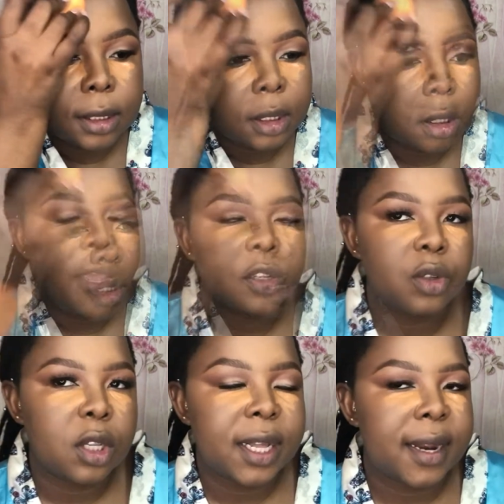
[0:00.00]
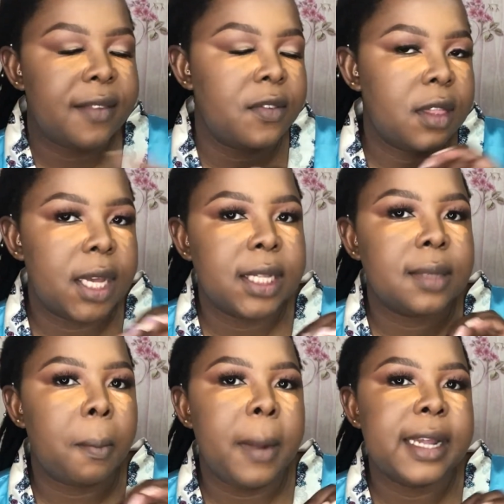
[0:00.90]
to make sure that everything is
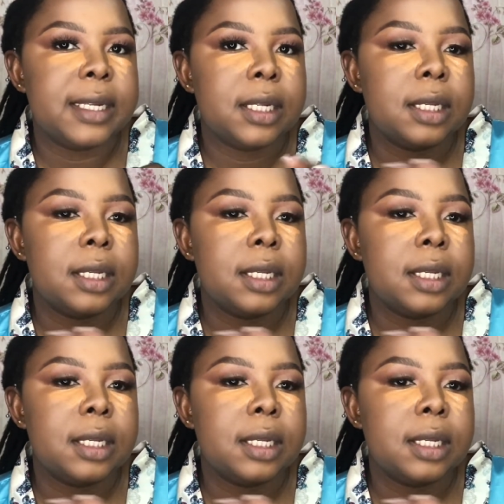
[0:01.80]
blended